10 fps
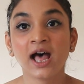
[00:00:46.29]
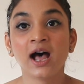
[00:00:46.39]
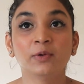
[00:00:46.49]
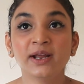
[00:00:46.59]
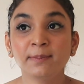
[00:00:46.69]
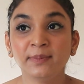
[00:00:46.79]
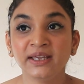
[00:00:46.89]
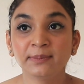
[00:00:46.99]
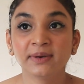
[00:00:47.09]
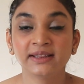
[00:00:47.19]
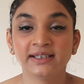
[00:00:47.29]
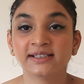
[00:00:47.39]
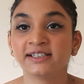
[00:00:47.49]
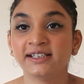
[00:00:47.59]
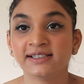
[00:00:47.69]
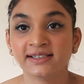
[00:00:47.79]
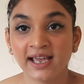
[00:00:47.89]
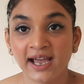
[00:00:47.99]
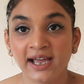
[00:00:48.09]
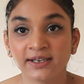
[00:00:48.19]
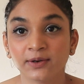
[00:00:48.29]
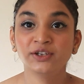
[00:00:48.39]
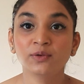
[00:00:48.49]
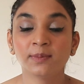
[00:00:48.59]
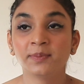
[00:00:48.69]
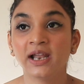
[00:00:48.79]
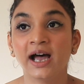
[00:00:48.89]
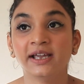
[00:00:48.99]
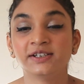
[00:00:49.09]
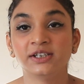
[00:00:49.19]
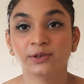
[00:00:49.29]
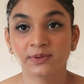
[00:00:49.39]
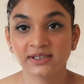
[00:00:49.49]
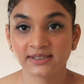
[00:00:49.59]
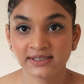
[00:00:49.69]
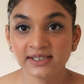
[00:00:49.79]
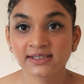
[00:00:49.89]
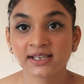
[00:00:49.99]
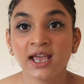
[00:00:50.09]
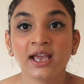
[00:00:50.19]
What I mean by this is that when you apply to universities,